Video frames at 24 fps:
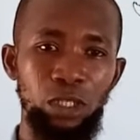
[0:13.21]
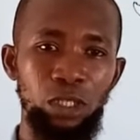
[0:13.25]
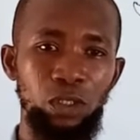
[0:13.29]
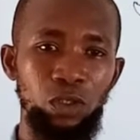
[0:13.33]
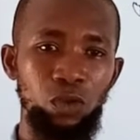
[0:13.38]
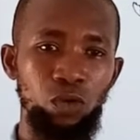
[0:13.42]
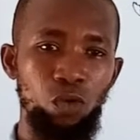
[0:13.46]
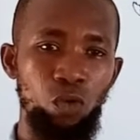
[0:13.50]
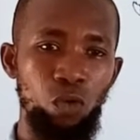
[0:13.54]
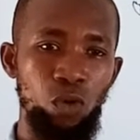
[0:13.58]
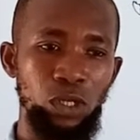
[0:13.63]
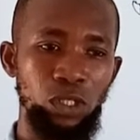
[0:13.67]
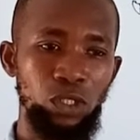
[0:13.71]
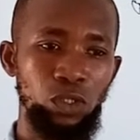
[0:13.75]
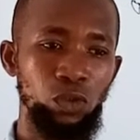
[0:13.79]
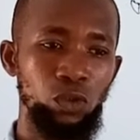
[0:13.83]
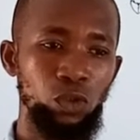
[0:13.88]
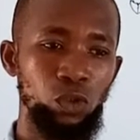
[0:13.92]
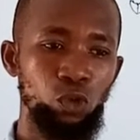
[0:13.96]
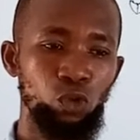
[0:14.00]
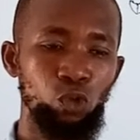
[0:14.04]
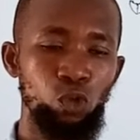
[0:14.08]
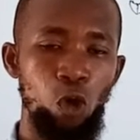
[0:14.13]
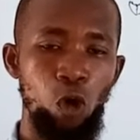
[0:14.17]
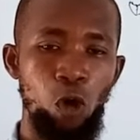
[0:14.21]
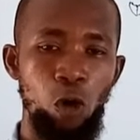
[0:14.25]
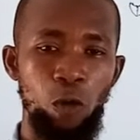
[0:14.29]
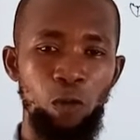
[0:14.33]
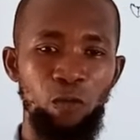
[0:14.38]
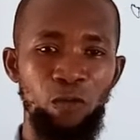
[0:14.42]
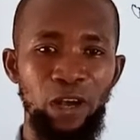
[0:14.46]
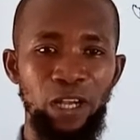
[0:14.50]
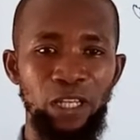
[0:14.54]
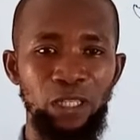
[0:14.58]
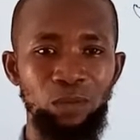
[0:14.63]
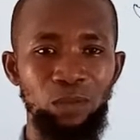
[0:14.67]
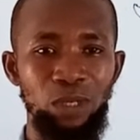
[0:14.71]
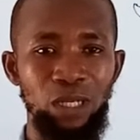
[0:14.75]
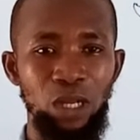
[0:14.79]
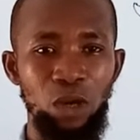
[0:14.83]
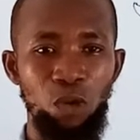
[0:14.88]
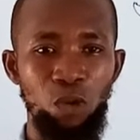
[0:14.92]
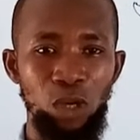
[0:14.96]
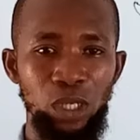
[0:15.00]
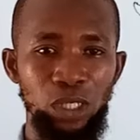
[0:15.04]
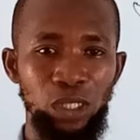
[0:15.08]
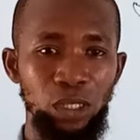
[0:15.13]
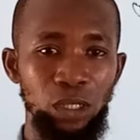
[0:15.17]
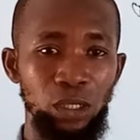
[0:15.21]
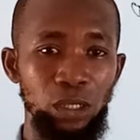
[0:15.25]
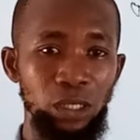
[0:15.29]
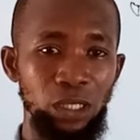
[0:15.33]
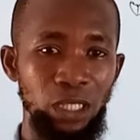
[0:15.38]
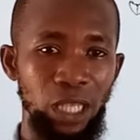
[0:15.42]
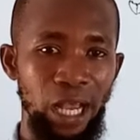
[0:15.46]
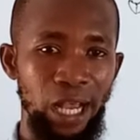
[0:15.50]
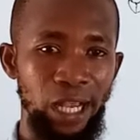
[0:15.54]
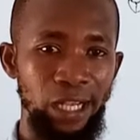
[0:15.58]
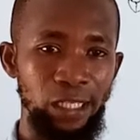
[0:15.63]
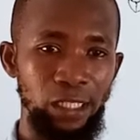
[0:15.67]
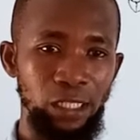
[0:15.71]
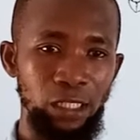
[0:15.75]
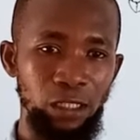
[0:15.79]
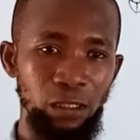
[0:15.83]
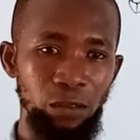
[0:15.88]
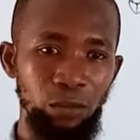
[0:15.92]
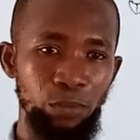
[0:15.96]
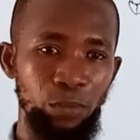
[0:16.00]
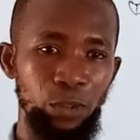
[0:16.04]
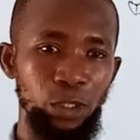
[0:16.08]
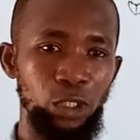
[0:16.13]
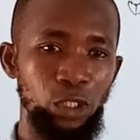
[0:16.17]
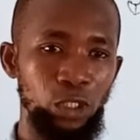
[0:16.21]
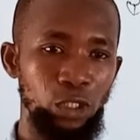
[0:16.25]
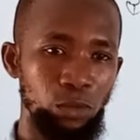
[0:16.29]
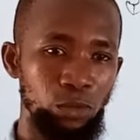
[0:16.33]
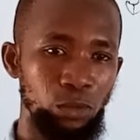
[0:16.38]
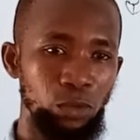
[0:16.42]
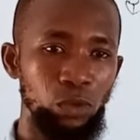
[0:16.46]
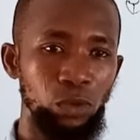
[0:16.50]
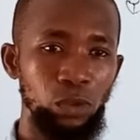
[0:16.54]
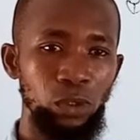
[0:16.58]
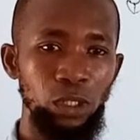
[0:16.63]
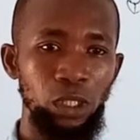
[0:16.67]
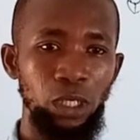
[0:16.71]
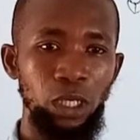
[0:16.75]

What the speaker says: So we want to solve as many questions as possible.